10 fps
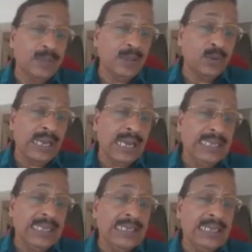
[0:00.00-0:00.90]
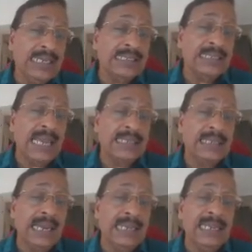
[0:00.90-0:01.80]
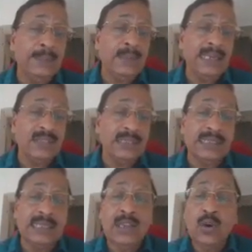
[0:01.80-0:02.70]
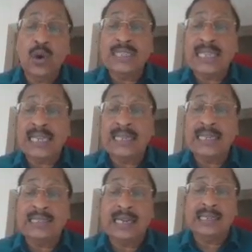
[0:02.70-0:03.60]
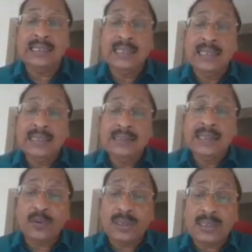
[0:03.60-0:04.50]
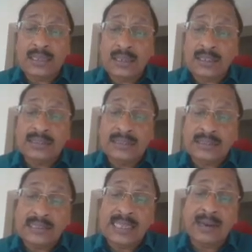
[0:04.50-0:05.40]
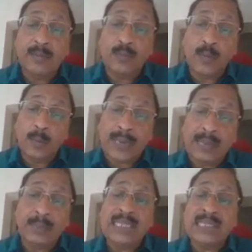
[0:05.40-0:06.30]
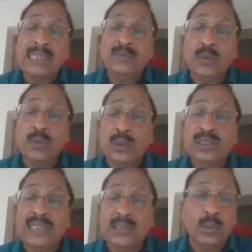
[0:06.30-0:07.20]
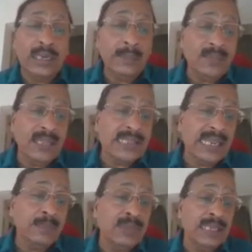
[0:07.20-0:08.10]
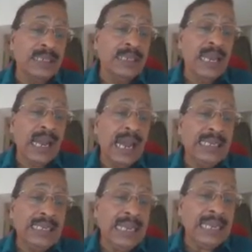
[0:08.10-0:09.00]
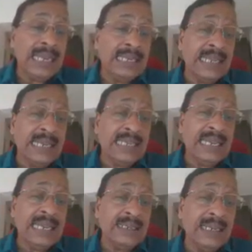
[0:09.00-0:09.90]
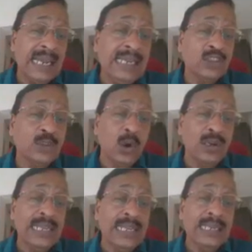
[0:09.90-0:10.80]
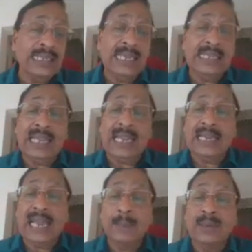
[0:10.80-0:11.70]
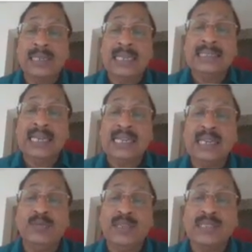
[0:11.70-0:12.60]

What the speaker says: Therefore, IAD is lagging IA by 30 on the secondary side. Therefore, this is the primary side, if you look in that one, the same thing, IA and IA, I small a and I capital A, they are in phase.